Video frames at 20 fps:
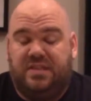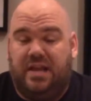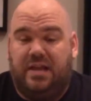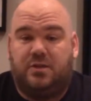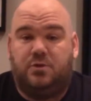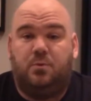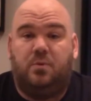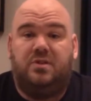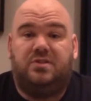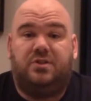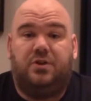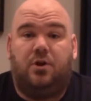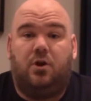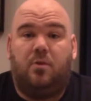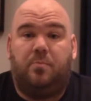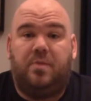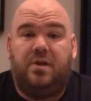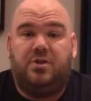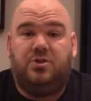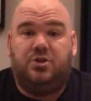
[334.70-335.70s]
next one's an
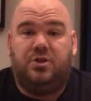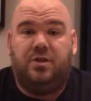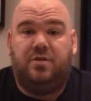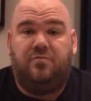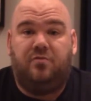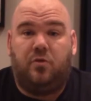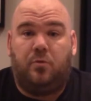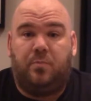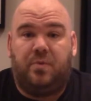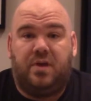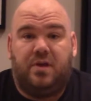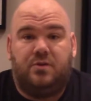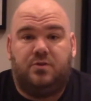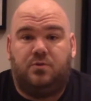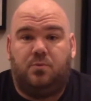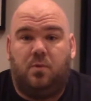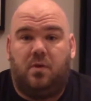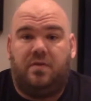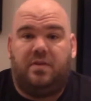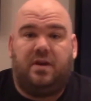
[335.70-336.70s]
RPG for the
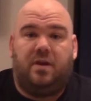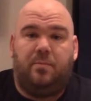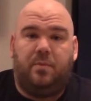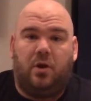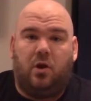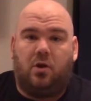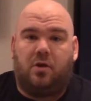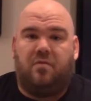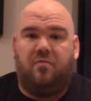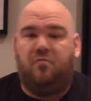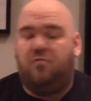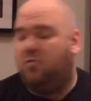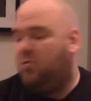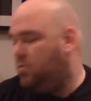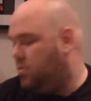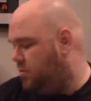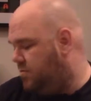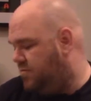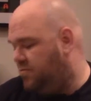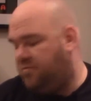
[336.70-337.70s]
PS1 that I've been looking
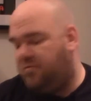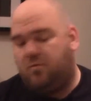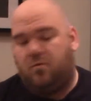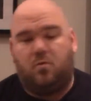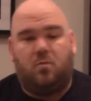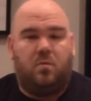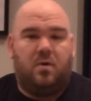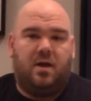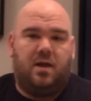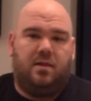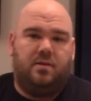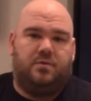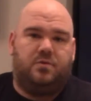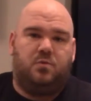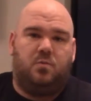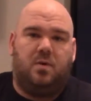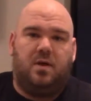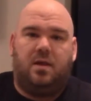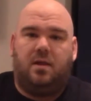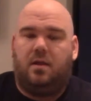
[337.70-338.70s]
for a while
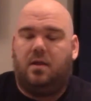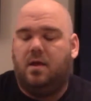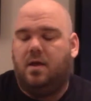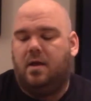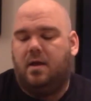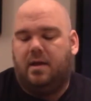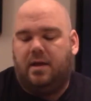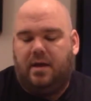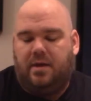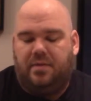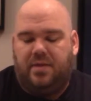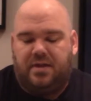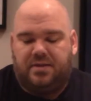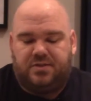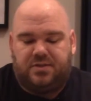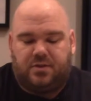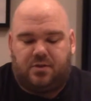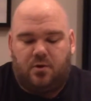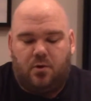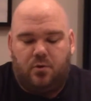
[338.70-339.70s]
as well. and
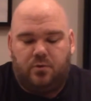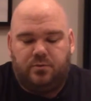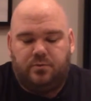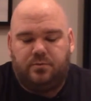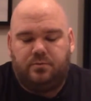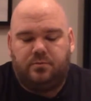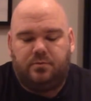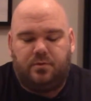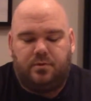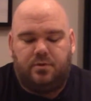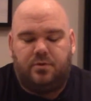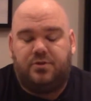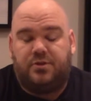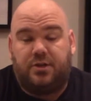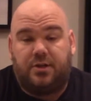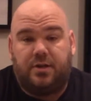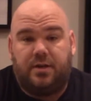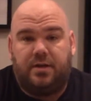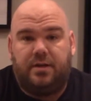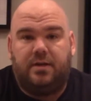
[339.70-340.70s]
that's Suikoden or
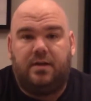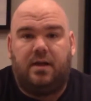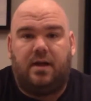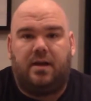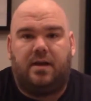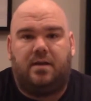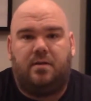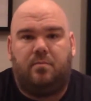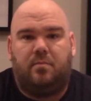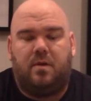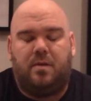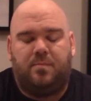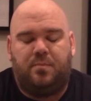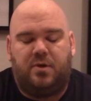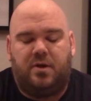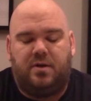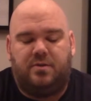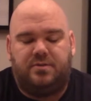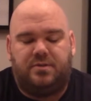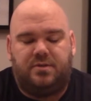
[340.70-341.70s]
Suikoden. I
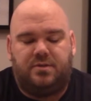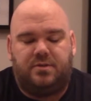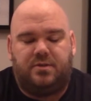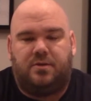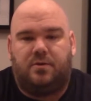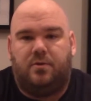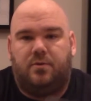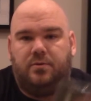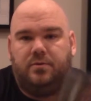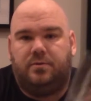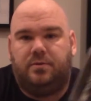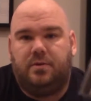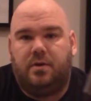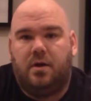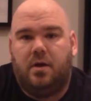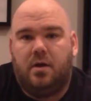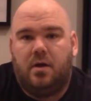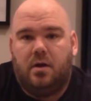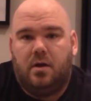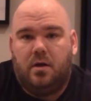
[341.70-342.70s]
pronounce it Suikoden.
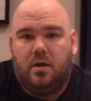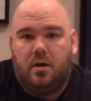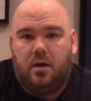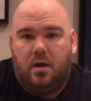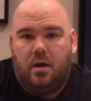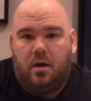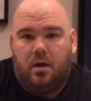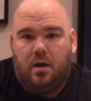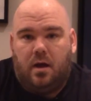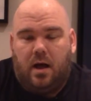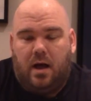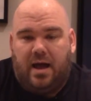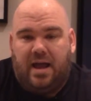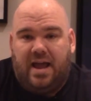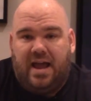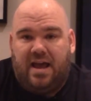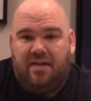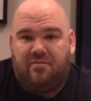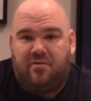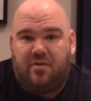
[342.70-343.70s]
I
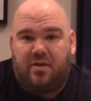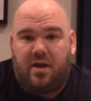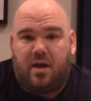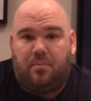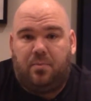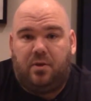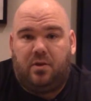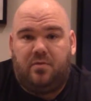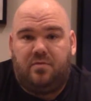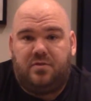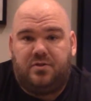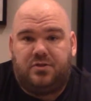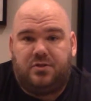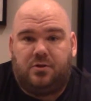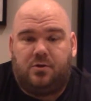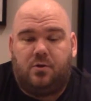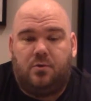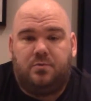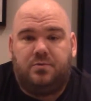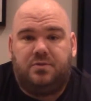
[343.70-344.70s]
have a couple of the
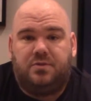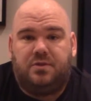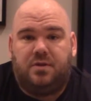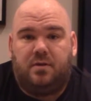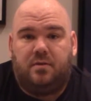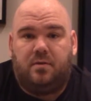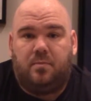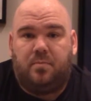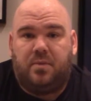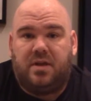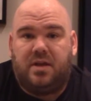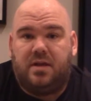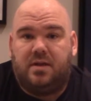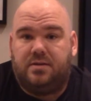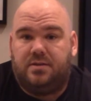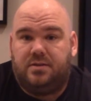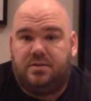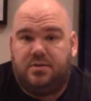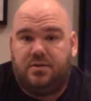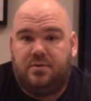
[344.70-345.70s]
Suikodens on the
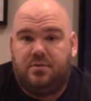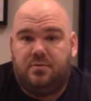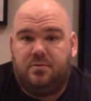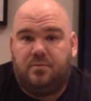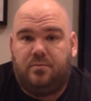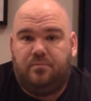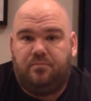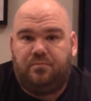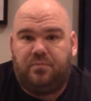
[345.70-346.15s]
PS2.